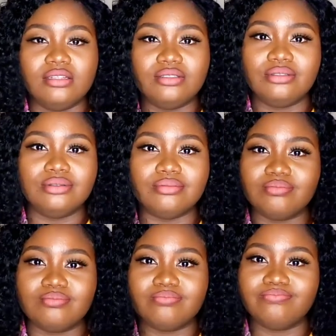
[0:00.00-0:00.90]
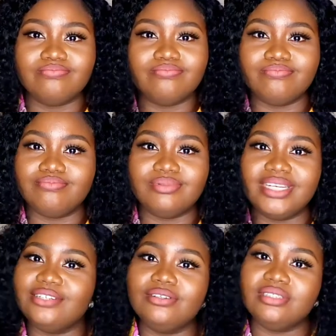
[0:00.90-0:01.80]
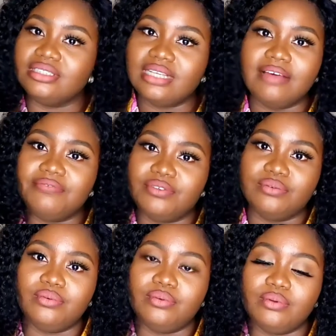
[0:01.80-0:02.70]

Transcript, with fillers: to they don't deserve you